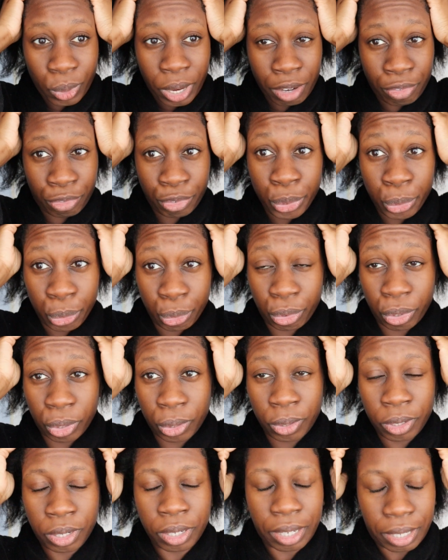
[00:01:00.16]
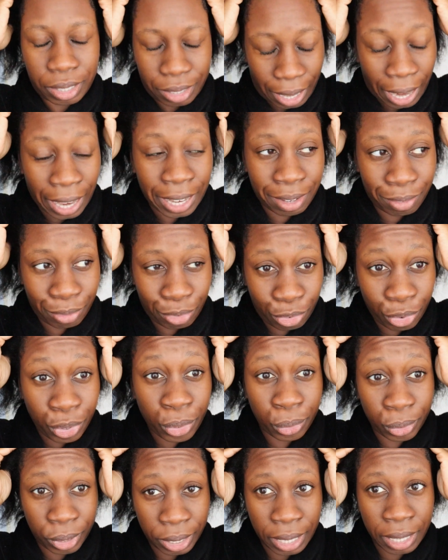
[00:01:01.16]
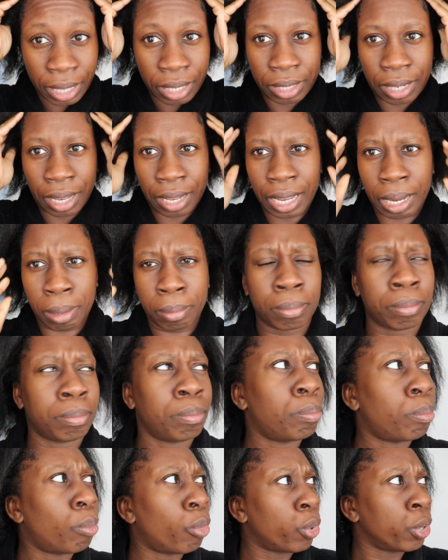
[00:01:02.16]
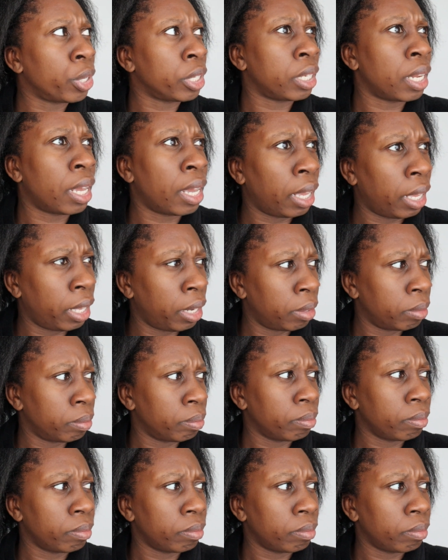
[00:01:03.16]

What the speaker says: have new growth. I can feel that. Like, I am more than